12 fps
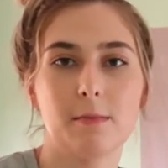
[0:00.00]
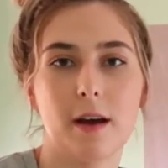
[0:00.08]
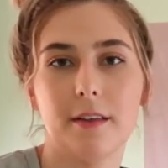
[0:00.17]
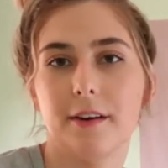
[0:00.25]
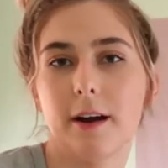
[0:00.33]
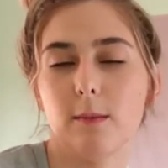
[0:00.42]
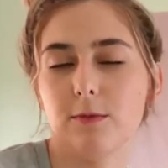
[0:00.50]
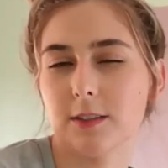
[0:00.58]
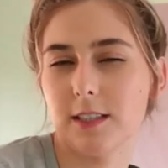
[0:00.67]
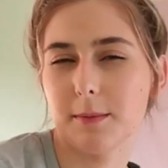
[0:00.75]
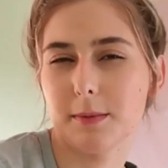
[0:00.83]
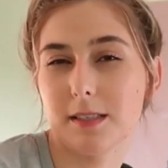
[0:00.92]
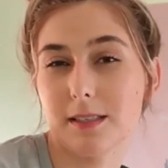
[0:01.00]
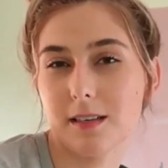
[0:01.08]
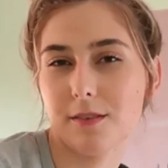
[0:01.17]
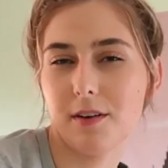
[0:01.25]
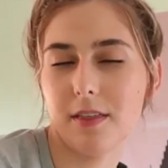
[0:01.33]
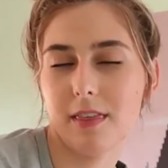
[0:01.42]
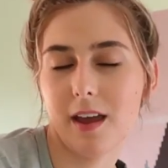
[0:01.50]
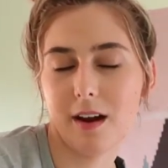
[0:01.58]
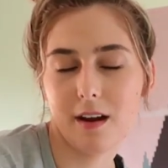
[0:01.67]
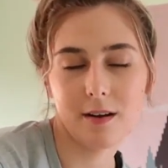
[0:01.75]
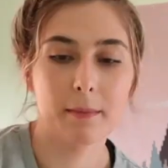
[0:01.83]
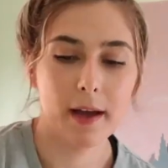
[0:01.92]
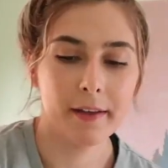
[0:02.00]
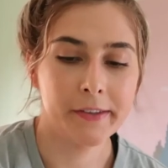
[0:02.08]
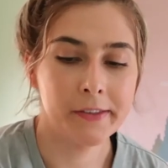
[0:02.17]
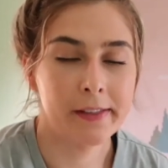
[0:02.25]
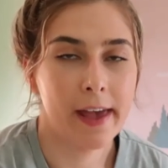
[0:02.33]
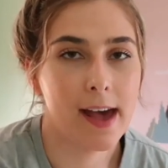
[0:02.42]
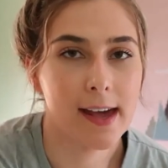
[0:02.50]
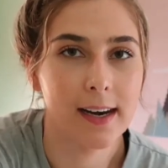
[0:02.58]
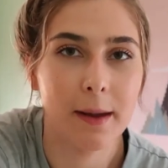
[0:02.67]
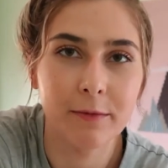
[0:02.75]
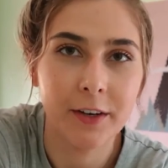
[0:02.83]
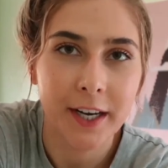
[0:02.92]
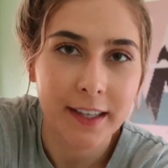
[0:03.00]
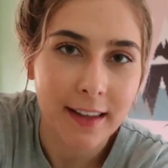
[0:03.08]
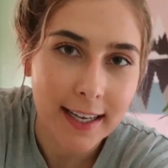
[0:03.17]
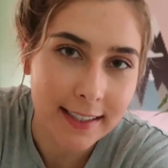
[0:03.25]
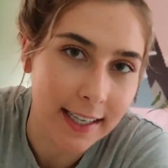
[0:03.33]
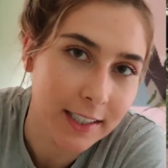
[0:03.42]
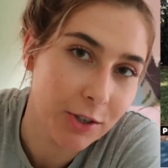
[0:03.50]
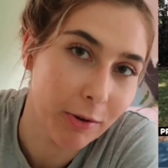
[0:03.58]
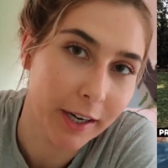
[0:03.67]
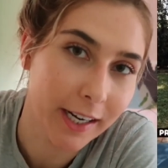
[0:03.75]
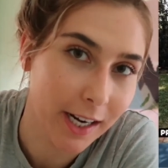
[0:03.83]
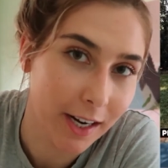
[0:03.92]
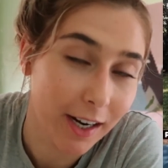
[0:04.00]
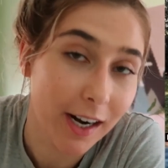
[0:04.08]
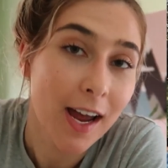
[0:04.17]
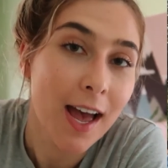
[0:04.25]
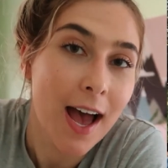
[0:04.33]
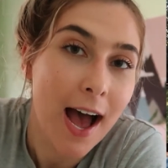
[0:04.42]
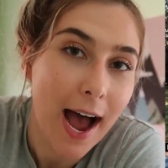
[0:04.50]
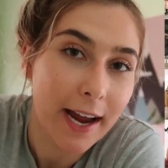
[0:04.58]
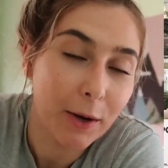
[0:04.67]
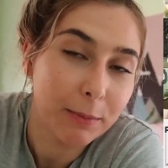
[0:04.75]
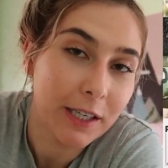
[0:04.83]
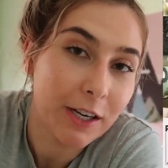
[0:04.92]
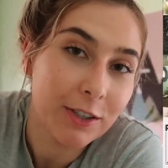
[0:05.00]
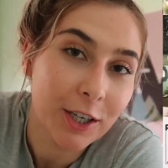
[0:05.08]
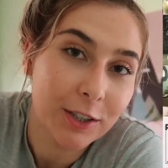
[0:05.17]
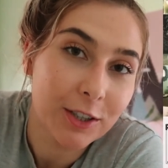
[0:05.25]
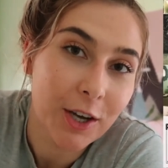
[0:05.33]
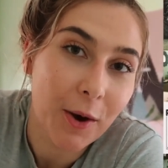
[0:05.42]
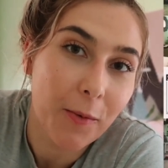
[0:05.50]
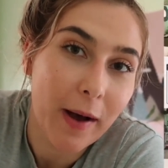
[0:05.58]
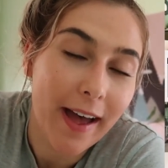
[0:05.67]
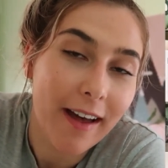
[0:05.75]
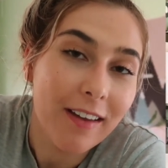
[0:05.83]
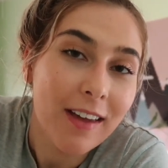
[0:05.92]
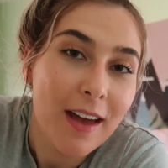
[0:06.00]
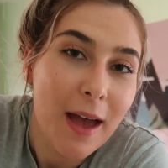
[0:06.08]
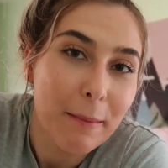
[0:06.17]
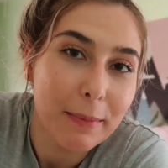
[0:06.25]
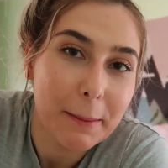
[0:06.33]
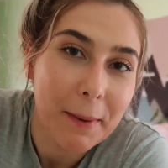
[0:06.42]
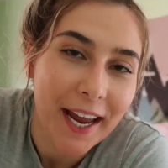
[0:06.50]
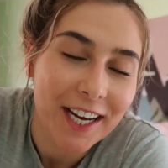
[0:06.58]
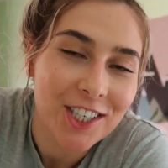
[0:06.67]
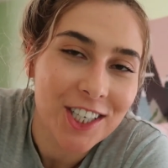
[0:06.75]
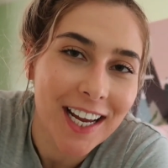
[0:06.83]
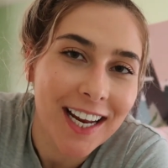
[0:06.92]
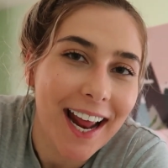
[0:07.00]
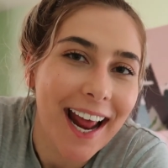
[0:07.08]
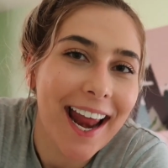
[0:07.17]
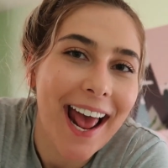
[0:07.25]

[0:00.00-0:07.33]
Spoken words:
some other helpful tips and stuff on there. But other than that, I'm very glad that you are here. I hope that your turns go well. Be patient and